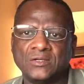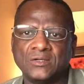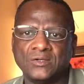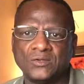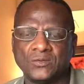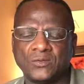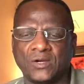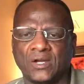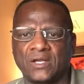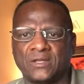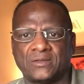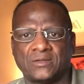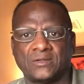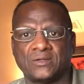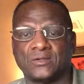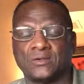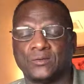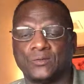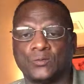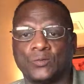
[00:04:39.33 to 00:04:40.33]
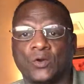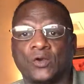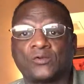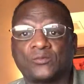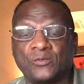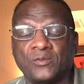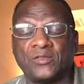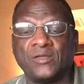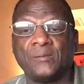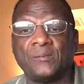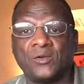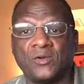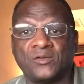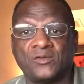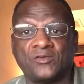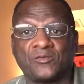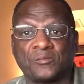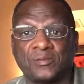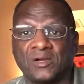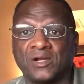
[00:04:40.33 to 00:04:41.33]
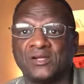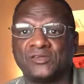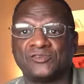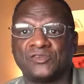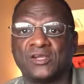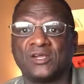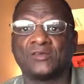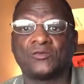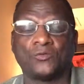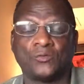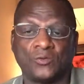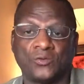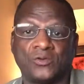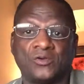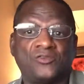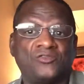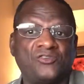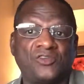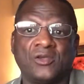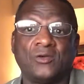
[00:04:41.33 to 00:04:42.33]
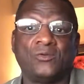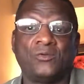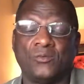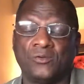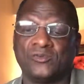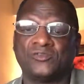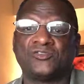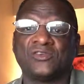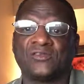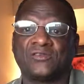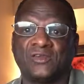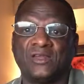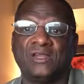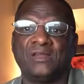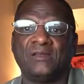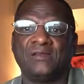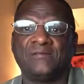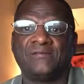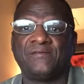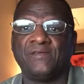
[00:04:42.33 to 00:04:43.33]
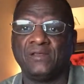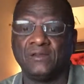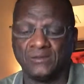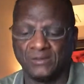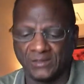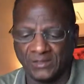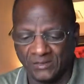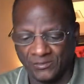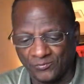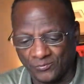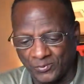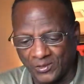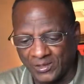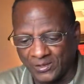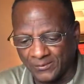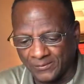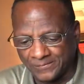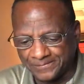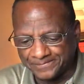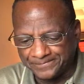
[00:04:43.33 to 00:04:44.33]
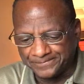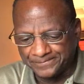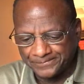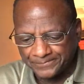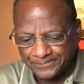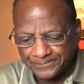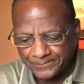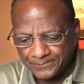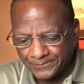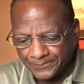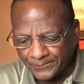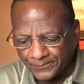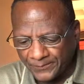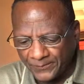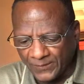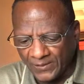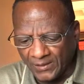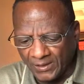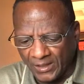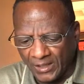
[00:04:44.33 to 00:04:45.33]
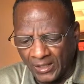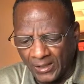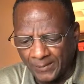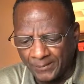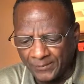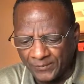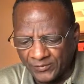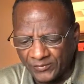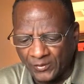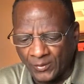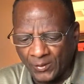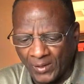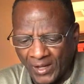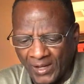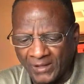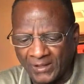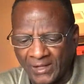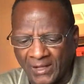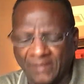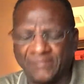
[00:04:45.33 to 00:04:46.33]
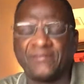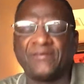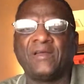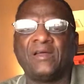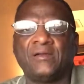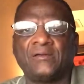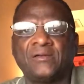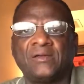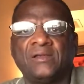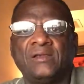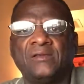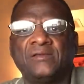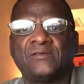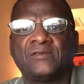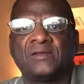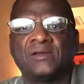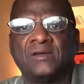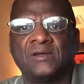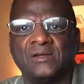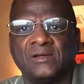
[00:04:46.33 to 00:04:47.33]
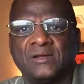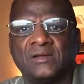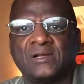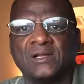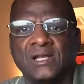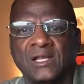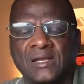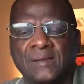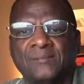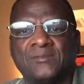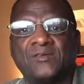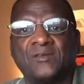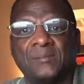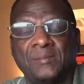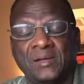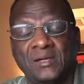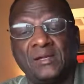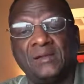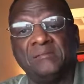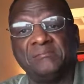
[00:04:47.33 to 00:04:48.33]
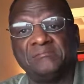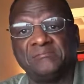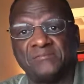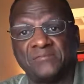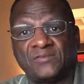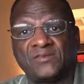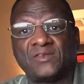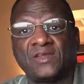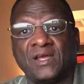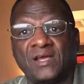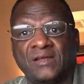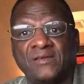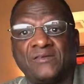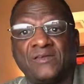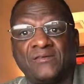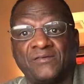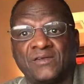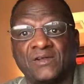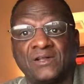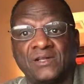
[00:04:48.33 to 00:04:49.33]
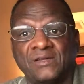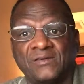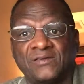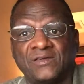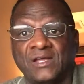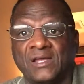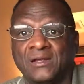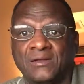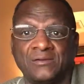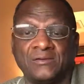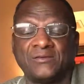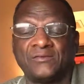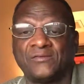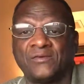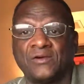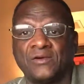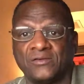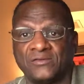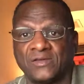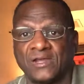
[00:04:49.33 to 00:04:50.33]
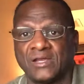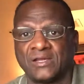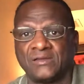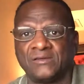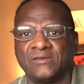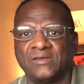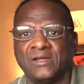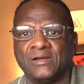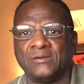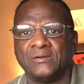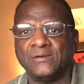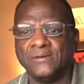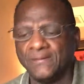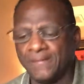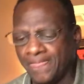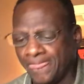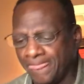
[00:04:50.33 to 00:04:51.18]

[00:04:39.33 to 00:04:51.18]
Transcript: who either worked with him on this project or who were just in the field as well. So I found his claims to be scientifically sound as far as I could tell.